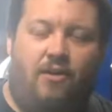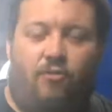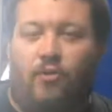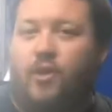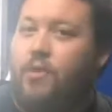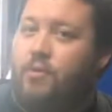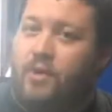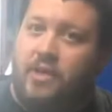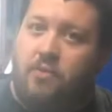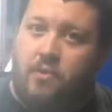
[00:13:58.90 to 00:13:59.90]
I really
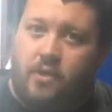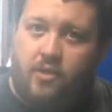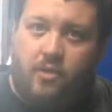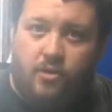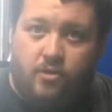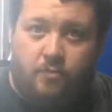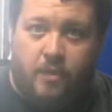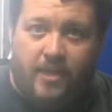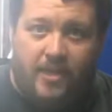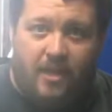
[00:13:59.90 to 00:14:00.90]
want to get working on those
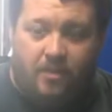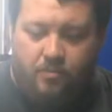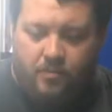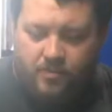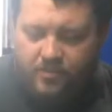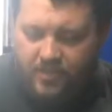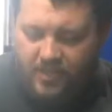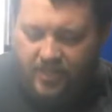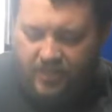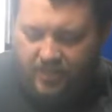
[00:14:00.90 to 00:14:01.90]
brake calipers
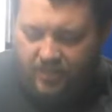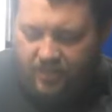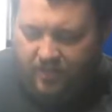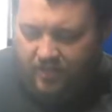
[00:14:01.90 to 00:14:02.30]
and